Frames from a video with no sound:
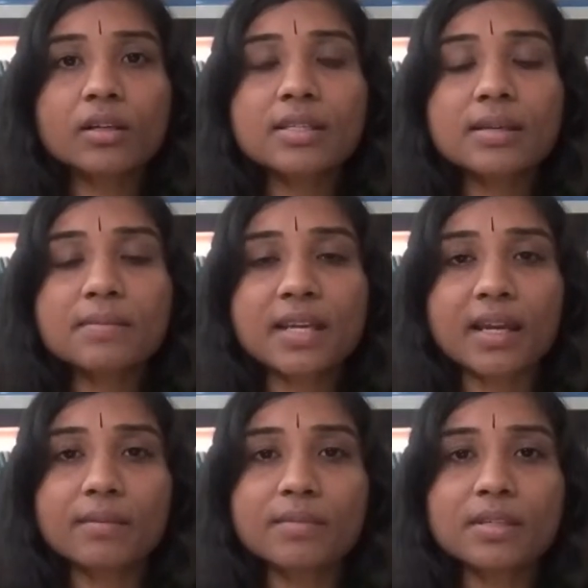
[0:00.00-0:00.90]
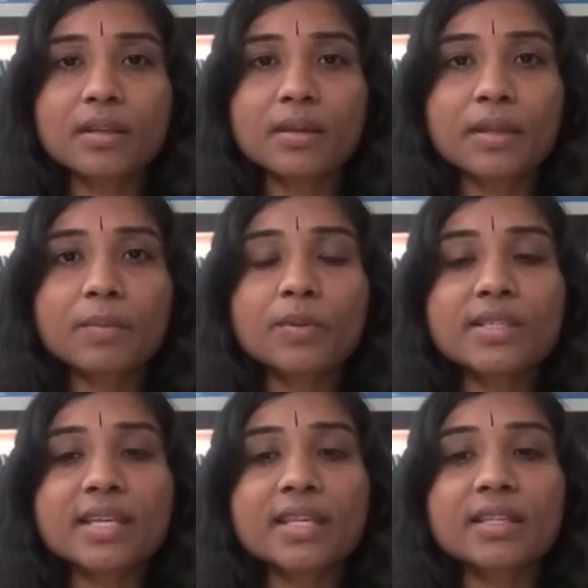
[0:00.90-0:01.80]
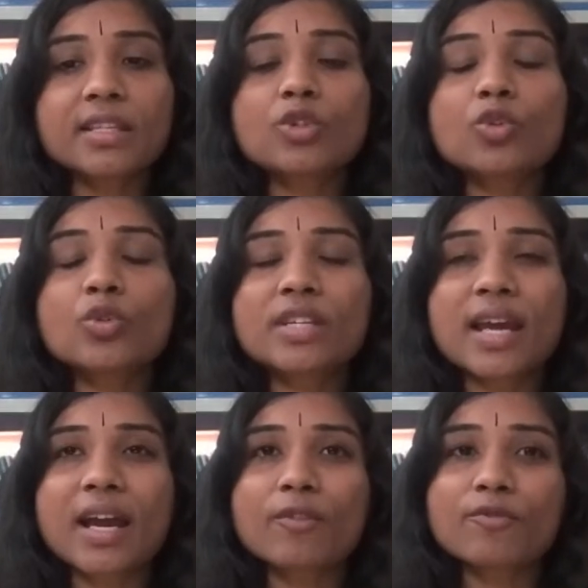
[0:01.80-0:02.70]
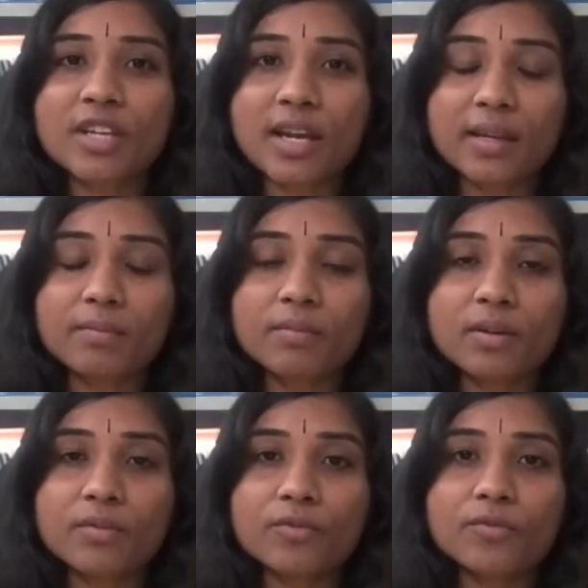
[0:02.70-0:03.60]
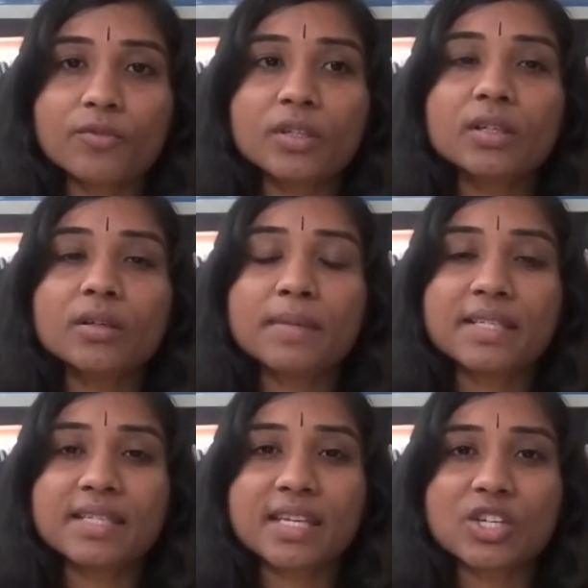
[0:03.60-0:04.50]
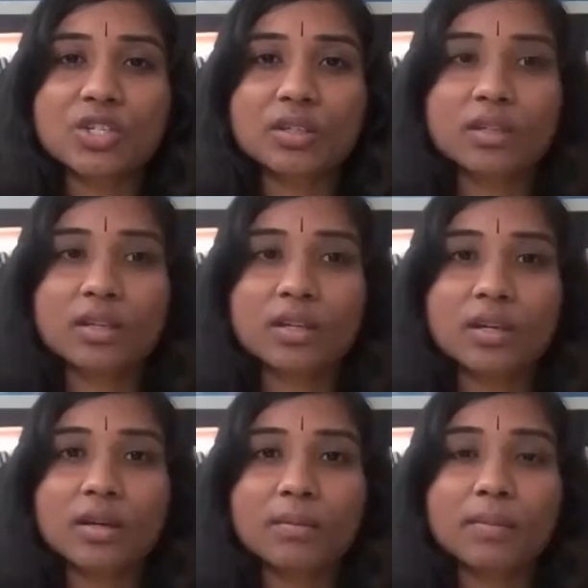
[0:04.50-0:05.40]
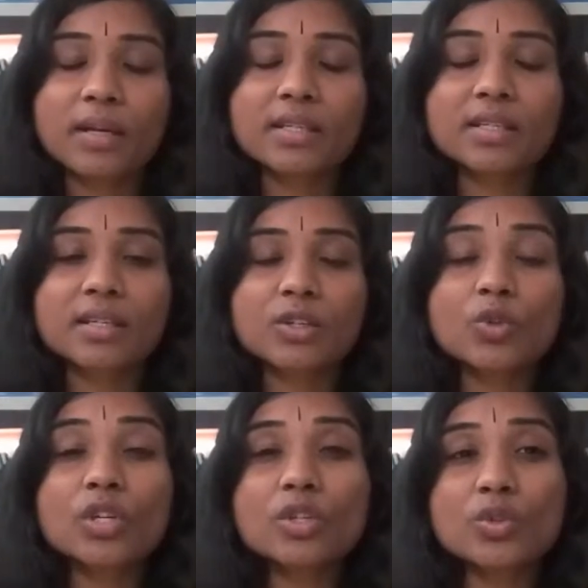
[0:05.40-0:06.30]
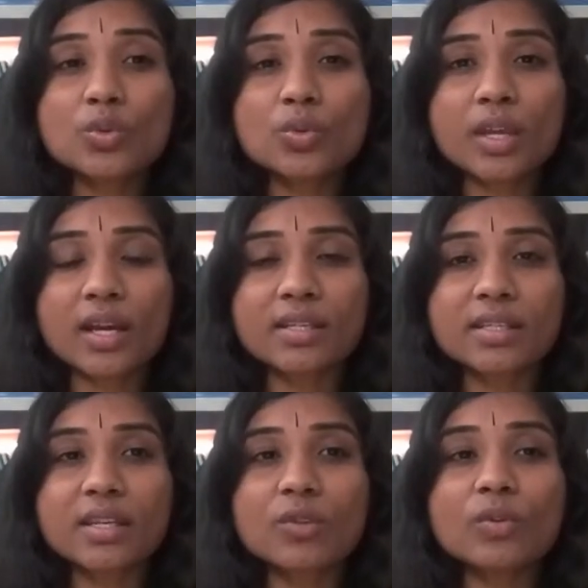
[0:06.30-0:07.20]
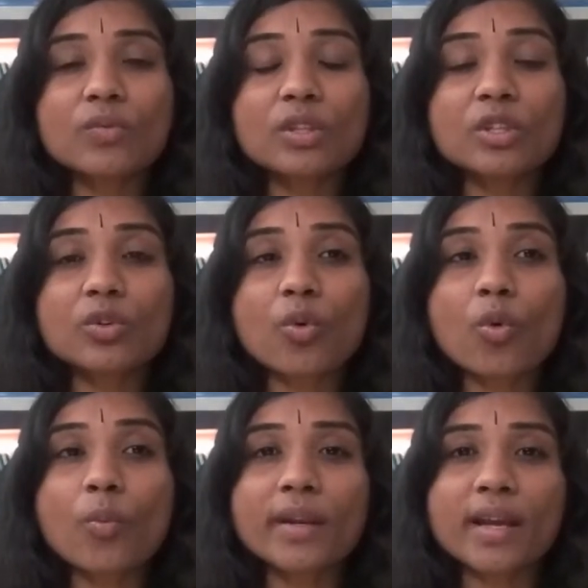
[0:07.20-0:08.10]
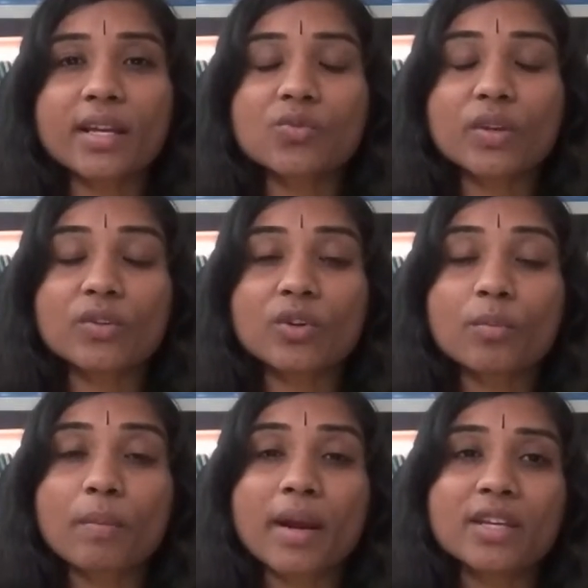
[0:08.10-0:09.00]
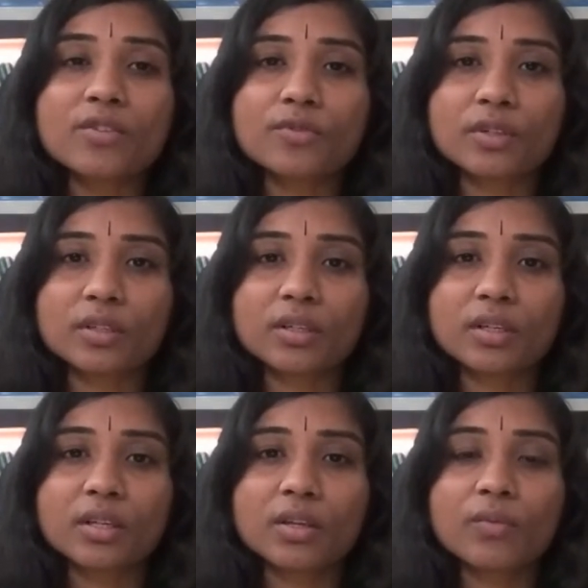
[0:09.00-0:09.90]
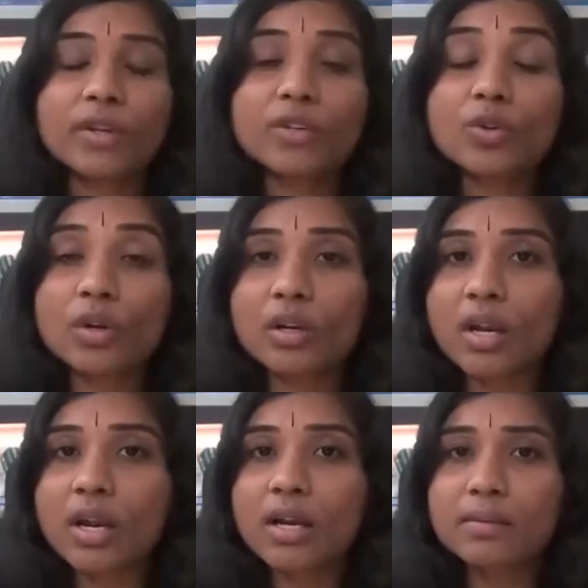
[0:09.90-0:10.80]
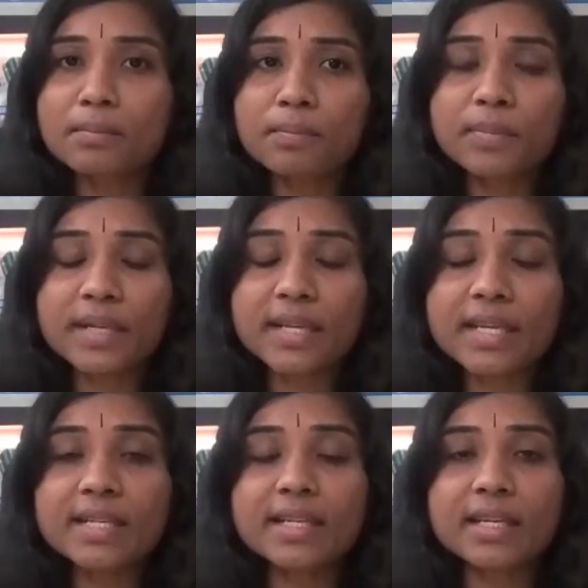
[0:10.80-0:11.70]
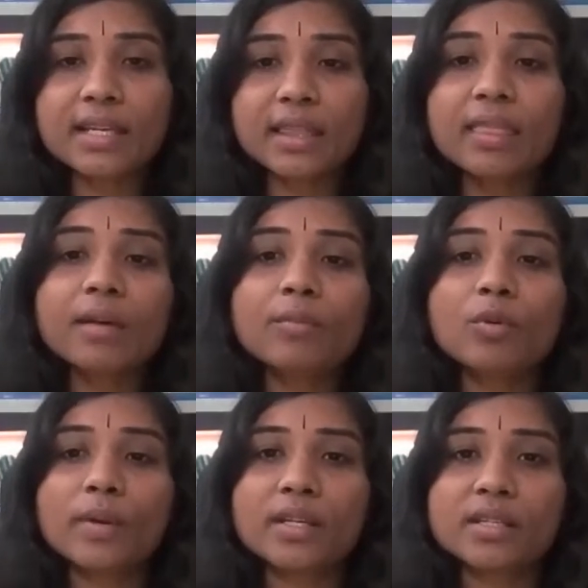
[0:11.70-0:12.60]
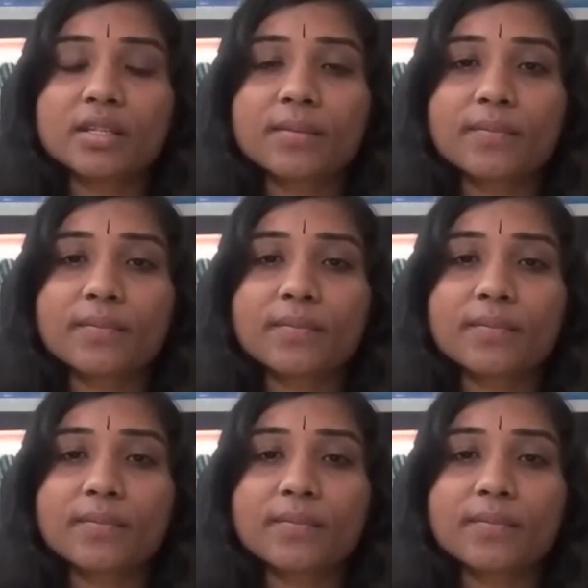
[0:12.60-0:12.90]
sometimes people say that they don't have time for meditation, but you can do that even with your open eyes when you're mindful, when you're completely in the moment.